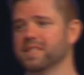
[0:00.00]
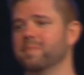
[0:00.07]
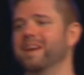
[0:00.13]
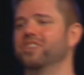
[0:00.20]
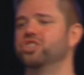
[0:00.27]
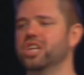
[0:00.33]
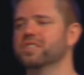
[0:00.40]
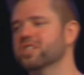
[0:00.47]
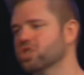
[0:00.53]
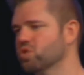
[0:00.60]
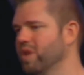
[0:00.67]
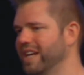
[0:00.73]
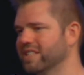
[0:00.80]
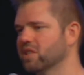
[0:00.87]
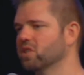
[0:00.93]
to make Jesus
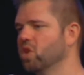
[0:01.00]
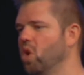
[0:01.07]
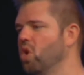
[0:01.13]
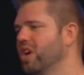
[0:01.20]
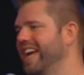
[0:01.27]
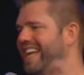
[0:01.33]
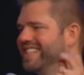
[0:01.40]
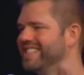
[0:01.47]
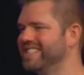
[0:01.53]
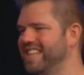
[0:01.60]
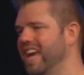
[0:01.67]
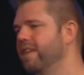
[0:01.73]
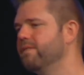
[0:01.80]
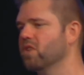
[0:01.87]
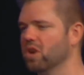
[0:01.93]
Christ Lord and
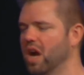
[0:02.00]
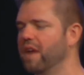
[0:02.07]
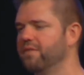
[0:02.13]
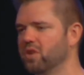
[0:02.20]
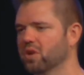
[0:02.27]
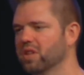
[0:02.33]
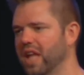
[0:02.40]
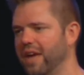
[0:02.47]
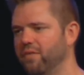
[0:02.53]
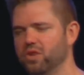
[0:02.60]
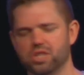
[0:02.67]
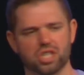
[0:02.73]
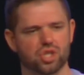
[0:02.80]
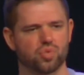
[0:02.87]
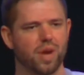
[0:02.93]
Savior of your life,
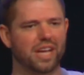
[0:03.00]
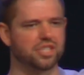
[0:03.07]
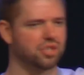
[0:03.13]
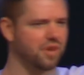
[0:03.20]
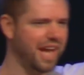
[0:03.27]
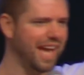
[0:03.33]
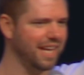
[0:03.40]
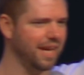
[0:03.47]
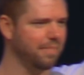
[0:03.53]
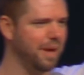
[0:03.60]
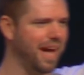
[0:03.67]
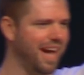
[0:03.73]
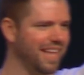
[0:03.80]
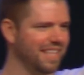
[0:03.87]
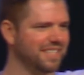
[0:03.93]
would you just raise your hand up
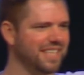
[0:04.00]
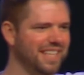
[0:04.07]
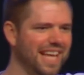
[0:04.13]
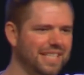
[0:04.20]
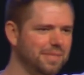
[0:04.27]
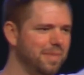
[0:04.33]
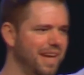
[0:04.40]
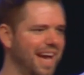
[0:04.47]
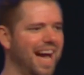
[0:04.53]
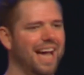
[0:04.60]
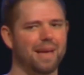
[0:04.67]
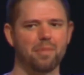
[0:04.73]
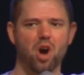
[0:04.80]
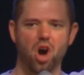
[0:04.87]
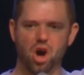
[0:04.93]
high and say, that's me,
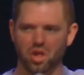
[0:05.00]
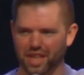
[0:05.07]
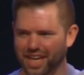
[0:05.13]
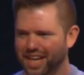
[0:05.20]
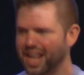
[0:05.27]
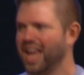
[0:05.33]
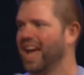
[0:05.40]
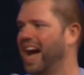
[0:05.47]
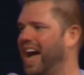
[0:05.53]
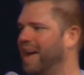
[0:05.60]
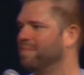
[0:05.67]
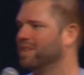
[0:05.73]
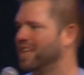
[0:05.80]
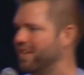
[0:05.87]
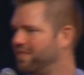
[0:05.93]
I am all in, I am